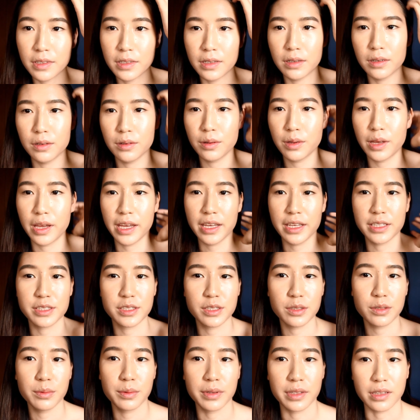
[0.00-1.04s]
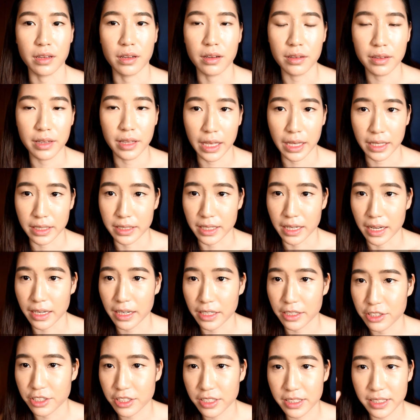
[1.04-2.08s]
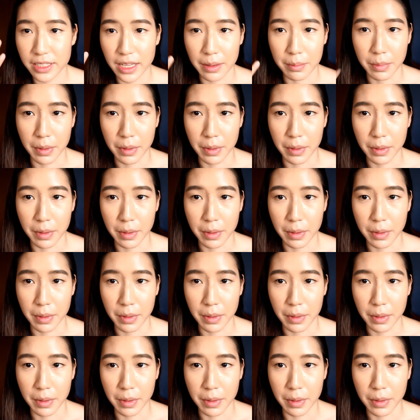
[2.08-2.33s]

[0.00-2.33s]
Okay, so with all that done, I just set